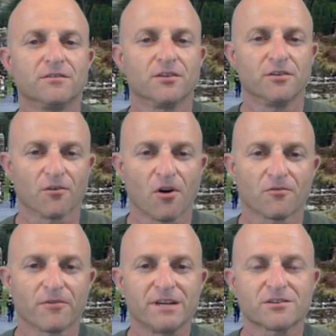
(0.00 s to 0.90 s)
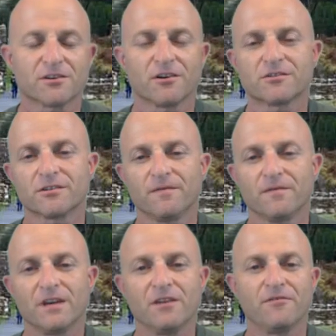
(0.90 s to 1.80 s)
Do your own research,
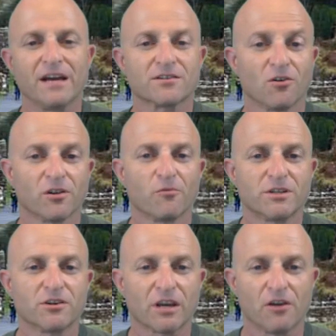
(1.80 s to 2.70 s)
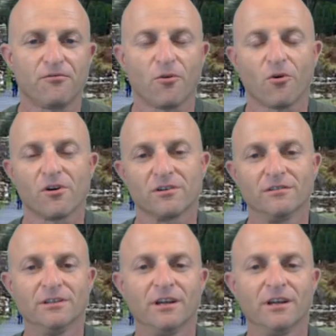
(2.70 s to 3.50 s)
invest only what you can afford,